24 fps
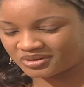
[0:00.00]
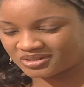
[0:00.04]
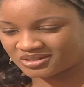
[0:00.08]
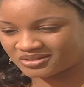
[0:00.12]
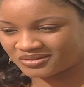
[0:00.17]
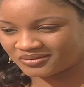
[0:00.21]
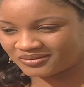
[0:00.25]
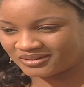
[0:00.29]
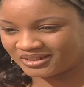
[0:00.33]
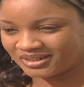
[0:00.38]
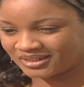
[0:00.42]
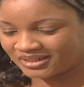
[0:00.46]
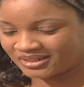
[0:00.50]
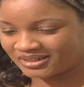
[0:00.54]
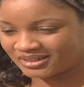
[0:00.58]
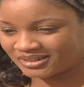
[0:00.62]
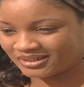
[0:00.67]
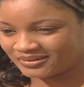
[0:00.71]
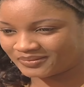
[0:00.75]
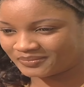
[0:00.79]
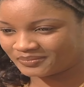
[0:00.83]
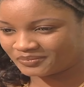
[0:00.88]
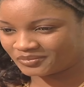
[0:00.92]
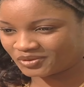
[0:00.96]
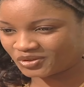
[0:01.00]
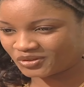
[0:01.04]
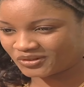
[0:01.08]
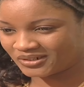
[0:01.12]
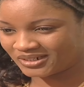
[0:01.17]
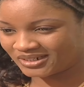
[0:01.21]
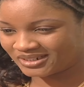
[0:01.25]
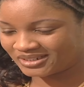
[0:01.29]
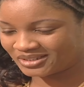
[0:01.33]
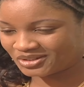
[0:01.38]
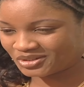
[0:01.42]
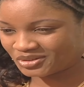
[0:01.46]
It's not like I'm
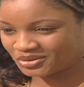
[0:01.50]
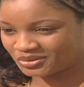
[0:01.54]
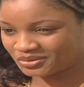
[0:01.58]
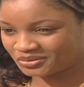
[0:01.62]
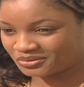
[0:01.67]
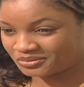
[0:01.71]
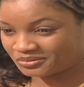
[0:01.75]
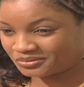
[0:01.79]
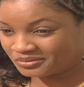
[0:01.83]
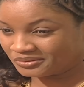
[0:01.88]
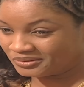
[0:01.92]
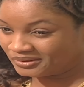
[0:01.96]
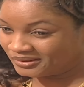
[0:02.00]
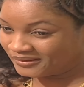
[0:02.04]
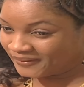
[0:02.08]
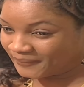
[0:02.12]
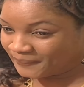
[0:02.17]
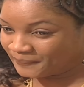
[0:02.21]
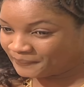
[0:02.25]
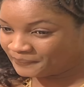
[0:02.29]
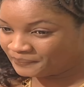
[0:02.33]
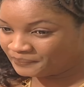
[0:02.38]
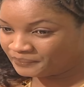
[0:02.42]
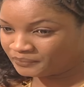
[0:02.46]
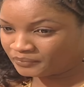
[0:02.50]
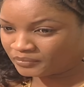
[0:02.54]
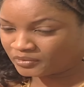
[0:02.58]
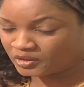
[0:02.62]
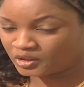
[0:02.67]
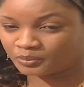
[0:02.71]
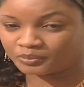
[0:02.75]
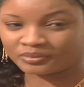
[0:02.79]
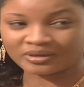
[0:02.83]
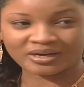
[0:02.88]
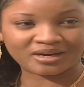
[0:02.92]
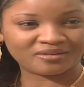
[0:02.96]
trying to
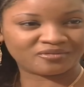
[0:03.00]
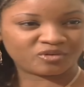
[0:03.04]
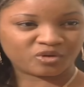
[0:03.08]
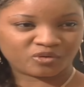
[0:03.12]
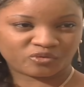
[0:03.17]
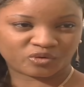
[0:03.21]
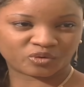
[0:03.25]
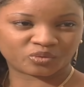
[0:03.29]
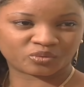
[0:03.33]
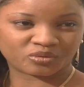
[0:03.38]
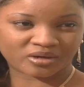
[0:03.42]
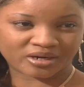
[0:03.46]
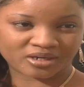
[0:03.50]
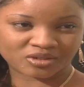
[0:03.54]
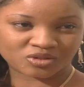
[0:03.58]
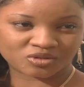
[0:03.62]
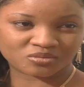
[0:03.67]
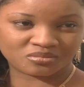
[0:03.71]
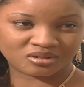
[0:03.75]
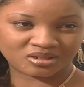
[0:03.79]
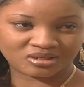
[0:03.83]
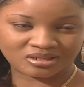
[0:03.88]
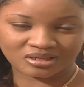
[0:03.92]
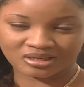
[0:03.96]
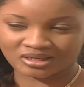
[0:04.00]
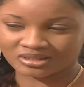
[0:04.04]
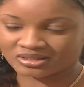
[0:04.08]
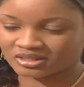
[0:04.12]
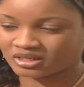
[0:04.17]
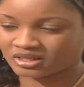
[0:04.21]
deprive you of your right to mediate